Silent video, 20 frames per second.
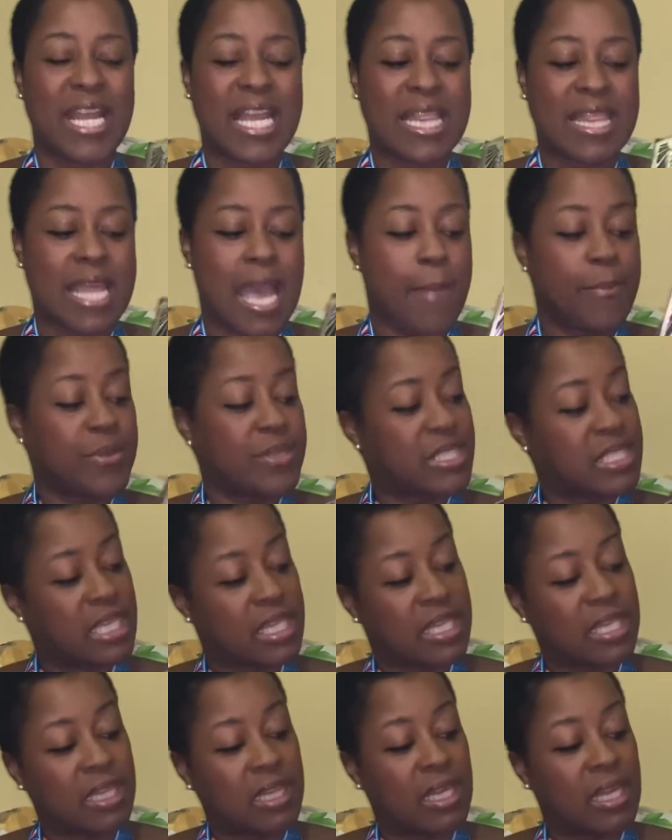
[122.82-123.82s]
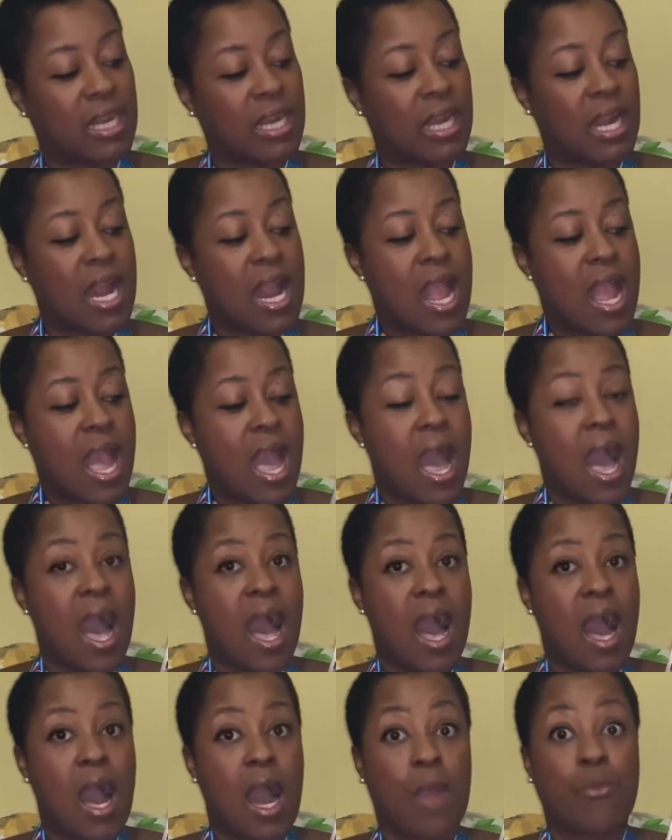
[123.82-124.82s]
in that particular
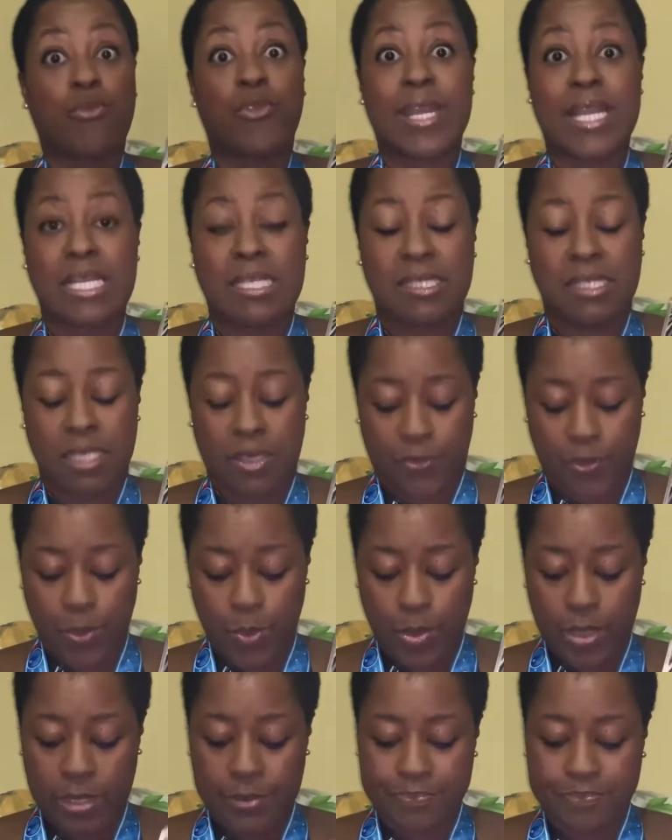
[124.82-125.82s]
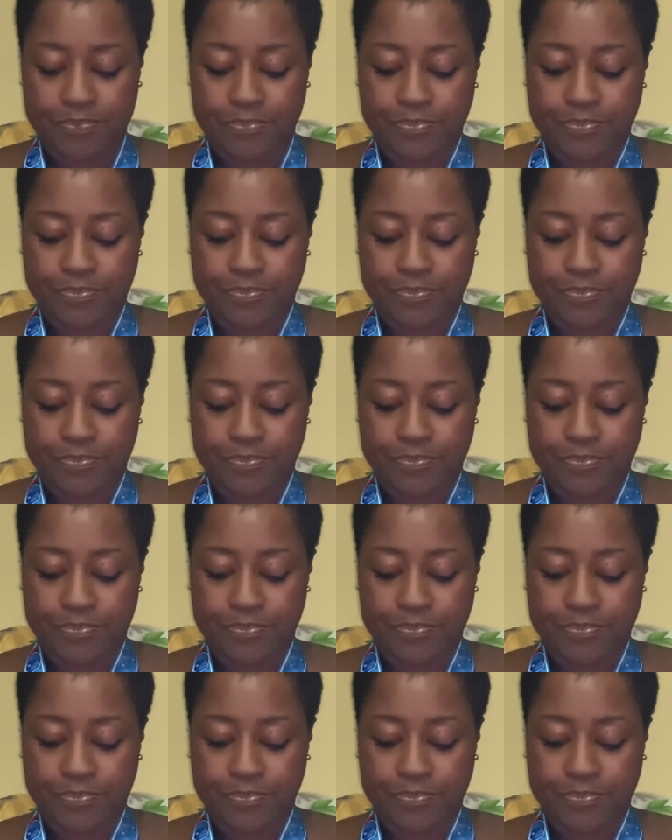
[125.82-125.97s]
race, if you would.